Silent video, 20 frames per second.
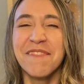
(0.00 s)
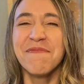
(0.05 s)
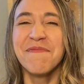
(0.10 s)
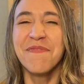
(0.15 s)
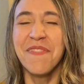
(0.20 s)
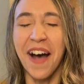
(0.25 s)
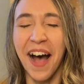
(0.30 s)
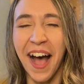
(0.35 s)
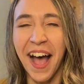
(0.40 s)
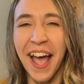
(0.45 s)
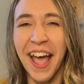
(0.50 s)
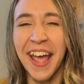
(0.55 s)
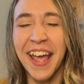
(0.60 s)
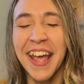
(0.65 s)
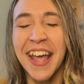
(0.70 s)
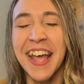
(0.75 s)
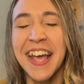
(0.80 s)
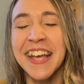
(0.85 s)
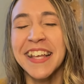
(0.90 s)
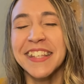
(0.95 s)
But
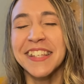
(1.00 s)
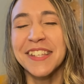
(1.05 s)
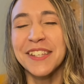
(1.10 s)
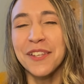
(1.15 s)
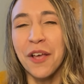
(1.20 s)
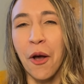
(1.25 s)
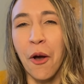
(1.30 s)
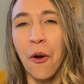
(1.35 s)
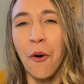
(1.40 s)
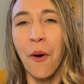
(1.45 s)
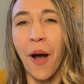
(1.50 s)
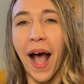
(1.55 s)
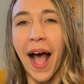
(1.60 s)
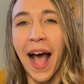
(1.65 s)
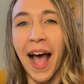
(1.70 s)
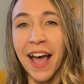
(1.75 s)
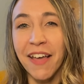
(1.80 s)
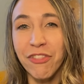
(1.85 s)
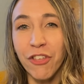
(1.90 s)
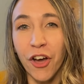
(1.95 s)
so
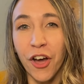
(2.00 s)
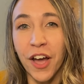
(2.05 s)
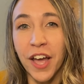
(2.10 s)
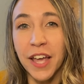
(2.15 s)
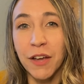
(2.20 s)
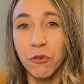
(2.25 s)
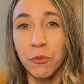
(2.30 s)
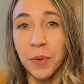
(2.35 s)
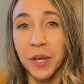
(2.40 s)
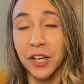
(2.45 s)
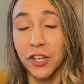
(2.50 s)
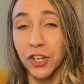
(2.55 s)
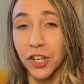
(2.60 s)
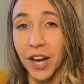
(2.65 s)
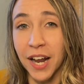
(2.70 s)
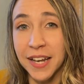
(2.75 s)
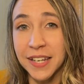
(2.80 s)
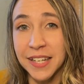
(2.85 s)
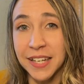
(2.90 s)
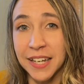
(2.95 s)
I thought it would be a good
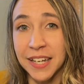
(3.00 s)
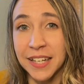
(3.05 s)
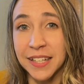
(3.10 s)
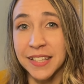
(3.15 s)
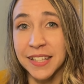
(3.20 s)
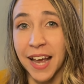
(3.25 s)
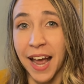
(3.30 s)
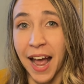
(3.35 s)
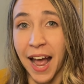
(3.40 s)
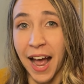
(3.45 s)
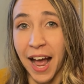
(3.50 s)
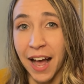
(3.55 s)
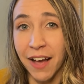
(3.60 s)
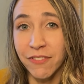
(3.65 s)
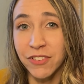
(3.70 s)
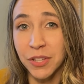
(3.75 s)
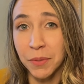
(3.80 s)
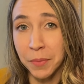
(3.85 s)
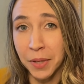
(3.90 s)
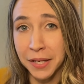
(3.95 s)
idea to have
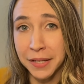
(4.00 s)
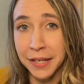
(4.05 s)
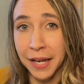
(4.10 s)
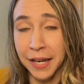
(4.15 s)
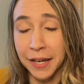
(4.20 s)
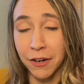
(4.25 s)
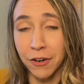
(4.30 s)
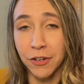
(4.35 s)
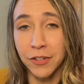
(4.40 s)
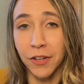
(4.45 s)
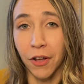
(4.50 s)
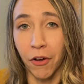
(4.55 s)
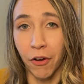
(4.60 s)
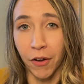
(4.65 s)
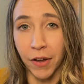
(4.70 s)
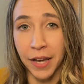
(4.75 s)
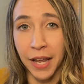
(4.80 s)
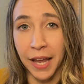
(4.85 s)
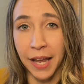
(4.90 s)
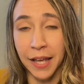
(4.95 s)
some containers on
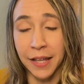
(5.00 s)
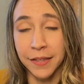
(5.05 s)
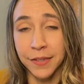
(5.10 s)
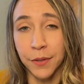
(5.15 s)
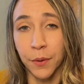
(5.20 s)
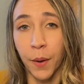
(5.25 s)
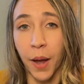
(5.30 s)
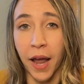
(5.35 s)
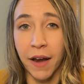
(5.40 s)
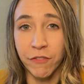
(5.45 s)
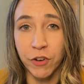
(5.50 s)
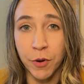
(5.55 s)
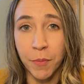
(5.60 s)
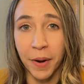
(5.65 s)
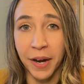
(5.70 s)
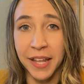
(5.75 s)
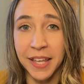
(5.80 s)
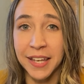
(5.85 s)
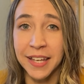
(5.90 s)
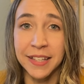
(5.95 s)
hand so
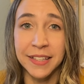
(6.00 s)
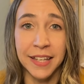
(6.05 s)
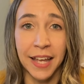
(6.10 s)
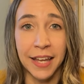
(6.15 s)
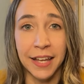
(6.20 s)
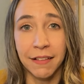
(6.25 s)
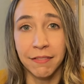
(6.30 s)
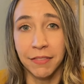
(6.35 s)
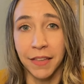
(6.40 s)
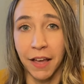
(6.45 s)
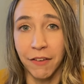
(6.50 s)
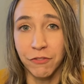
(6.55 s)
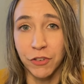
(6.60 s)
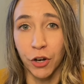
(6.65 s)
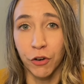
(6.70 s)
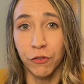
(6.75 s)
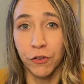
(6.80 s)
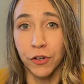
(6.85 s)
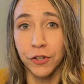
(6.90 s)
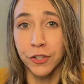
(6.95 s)
everybody can take
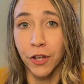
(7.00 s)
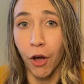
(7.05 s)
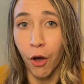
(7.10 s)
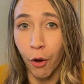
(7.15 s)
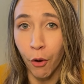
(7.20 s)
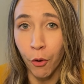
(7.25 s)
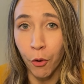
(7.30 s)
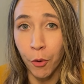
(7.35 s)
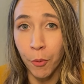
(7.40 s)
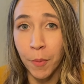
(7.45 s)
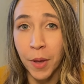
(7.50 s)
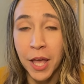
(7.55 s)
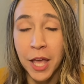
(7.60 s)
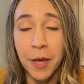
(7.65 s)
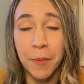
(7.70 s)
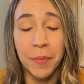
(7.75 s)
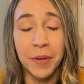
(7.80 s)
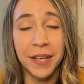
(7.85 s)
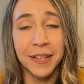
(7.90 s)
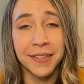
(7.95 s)
leftovers home,
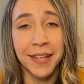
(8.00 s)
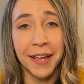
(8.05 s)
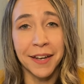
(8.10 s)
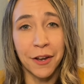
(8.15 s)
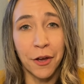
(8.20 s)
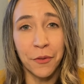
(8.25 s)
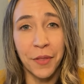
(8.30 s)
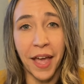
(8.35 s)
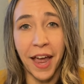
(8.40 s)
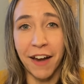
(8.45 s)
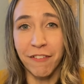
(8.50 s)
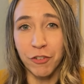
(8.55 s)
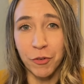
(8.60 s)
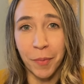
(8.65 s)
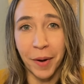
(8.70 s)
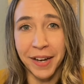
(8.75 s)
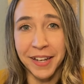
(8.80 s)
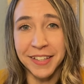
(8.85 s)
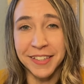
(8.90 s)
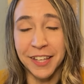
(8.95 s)
because I know that
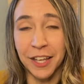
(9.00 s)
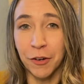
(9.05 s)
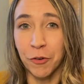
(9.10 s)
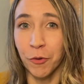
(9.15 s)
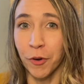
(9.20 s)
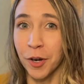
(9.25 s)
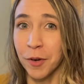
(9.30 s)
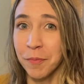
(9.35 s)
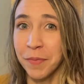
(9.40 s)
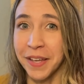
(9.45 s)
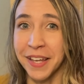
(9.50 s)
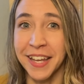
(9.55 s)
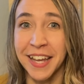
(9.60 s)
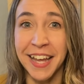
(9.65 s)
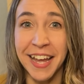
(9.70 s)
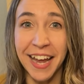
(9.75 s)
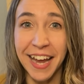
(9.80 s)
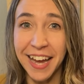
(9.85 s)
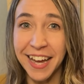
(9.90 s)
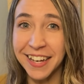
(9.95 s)
everybody's going to want to be
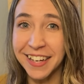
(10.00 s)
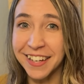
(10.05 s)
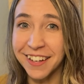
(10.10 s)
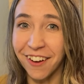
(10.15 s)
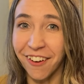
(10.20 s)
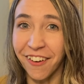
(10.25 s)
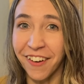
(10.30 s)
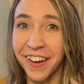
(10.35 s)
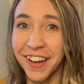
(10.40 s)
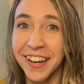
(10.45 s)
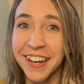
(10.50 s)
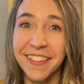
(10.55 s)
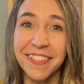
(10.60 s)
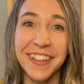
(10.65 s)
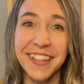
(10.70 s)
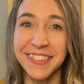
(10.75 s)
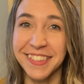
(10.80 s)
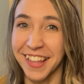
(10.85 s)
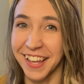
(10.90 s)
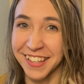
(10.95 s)
eating on these
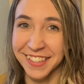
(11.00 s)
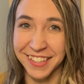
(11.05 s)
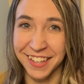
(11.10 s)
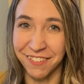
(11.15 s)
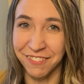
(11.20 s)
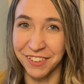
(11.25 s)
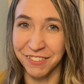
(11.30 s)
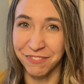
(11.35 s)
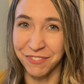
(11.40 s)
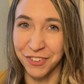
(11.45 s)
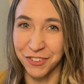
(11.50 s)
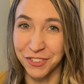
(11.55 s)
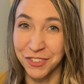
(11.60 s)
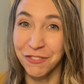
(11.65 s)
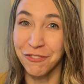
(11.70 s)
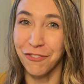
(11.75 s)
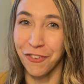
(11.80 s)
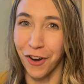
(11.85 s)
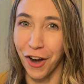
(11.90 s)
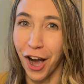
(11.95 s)
Thanksgiving foods
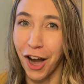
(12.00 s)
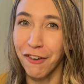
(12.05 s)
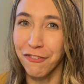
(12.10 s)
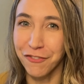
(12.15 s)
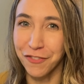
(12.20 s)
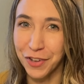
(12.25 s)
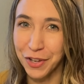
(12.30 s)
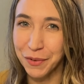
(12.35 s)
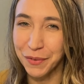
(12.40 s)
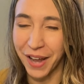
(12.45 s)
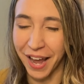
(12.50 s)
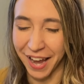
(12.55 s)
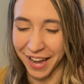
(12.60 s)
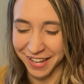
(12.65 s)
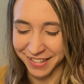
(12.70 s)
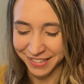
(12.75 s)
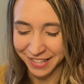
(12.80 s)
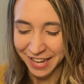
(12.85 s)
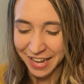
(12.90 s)
for a few days.